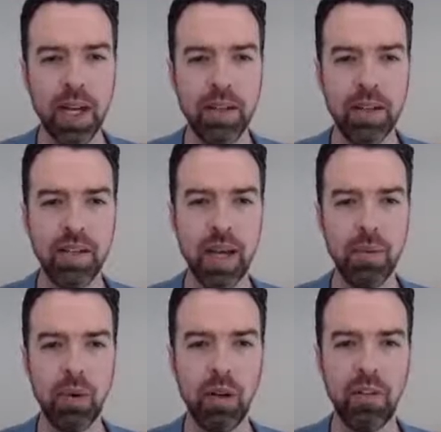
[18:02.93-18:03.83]
has the same
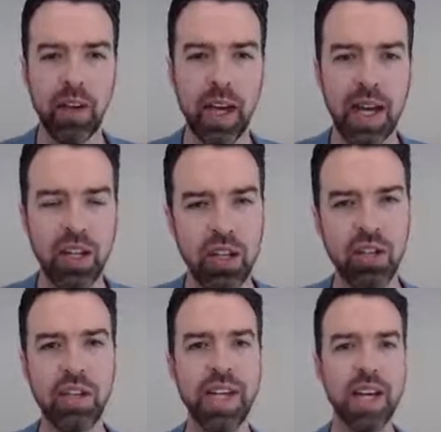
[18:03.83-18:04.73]

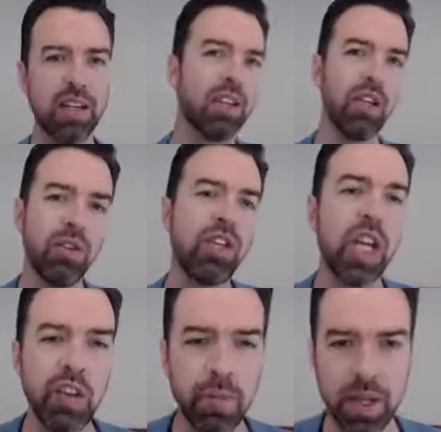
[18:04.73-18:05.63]
qualifications, it's actually your
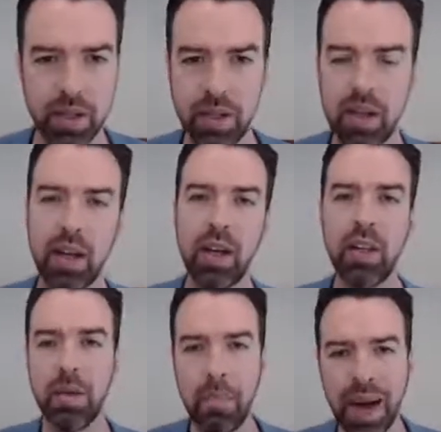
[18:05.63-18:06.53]
achievements
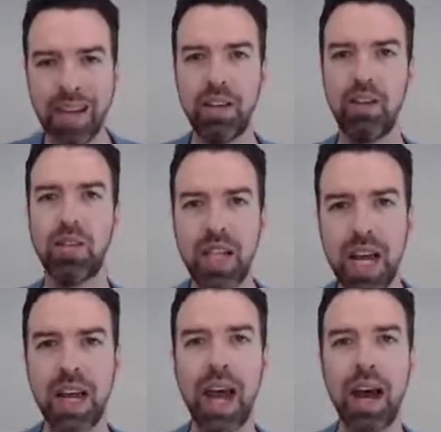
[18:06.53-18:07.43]
that make you
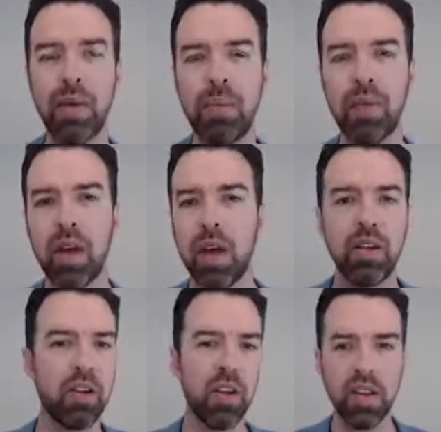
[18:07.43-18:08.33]
stand out.
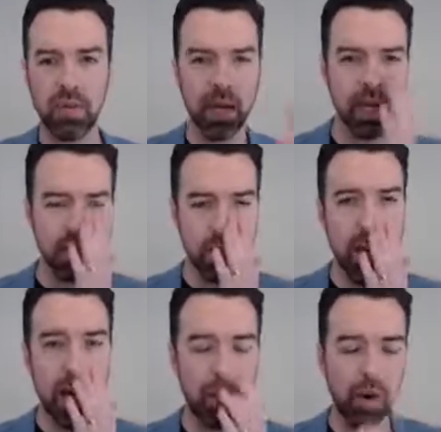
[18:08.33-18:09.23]
So this week at
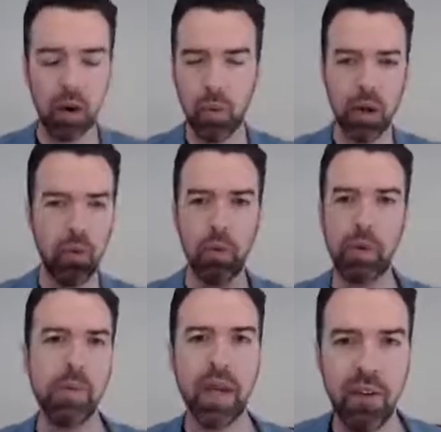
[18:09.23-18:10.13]
Smart, where I work, we'll
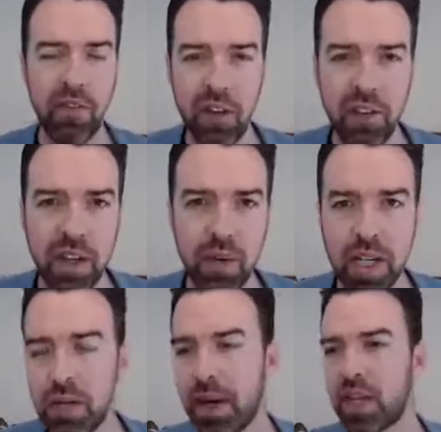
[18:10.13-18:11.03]
probably get 50
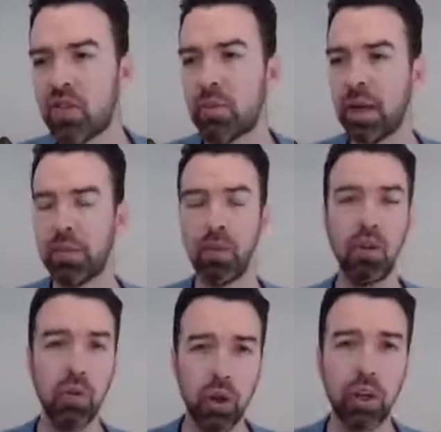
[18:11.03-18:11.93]
resumes from people
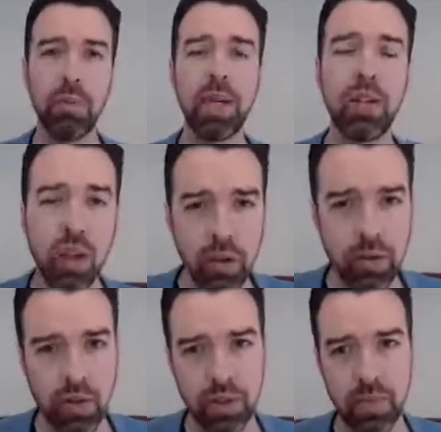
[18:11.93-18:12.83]
who work at
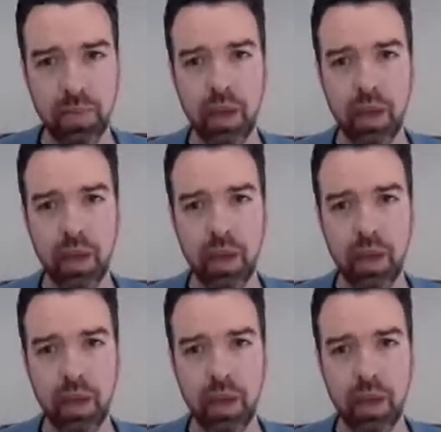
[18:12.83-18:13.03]
McDonald's.